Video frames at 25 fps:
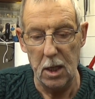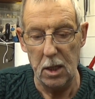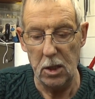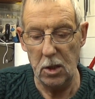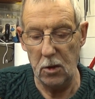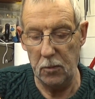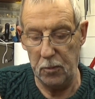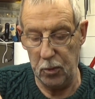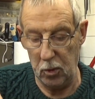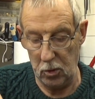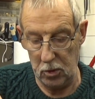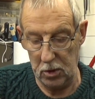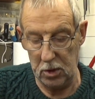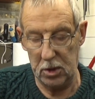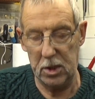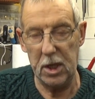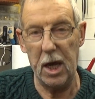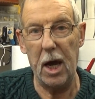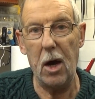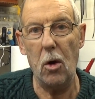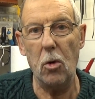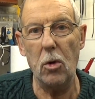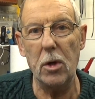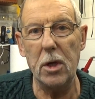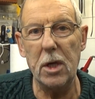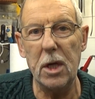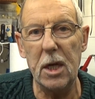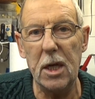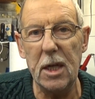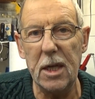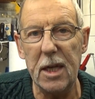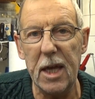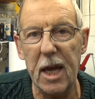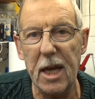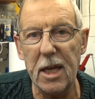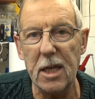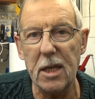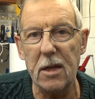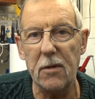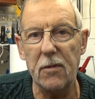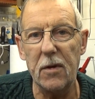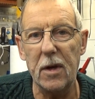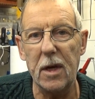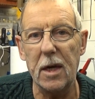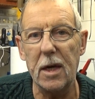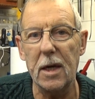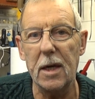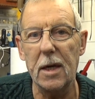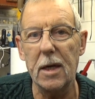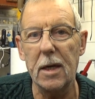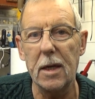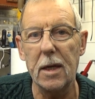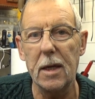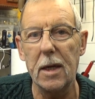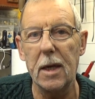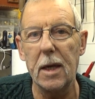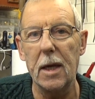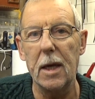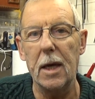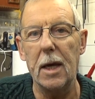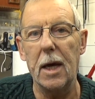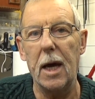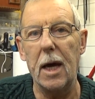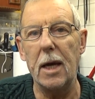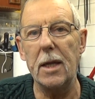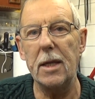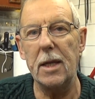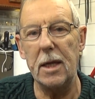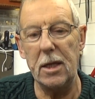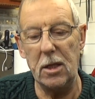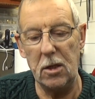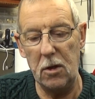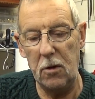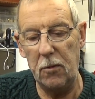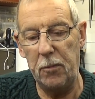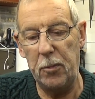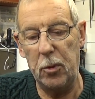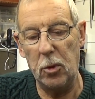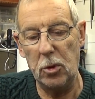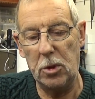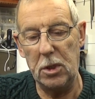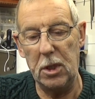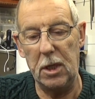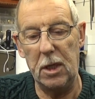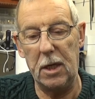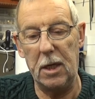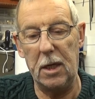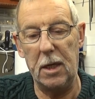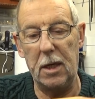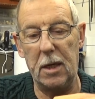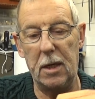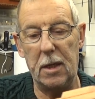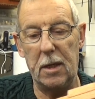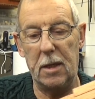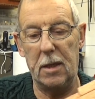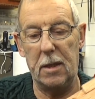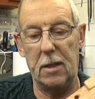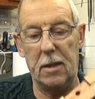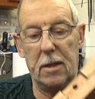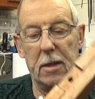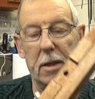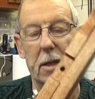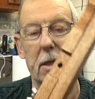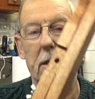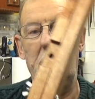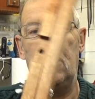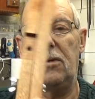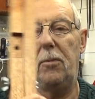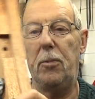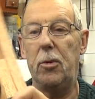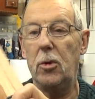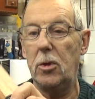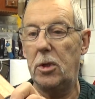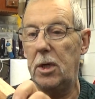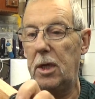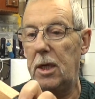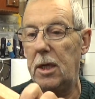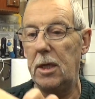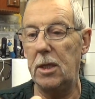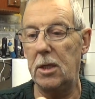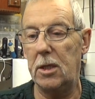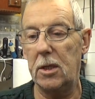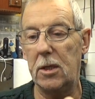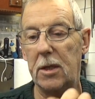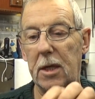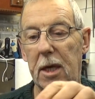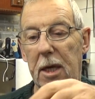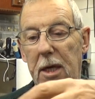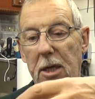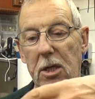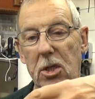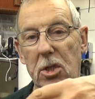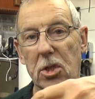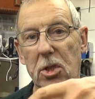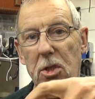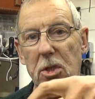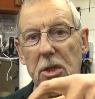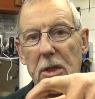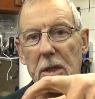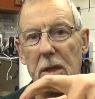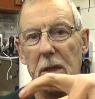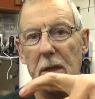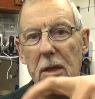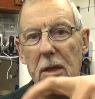you put the doweling in the end of it, and then you put it into this,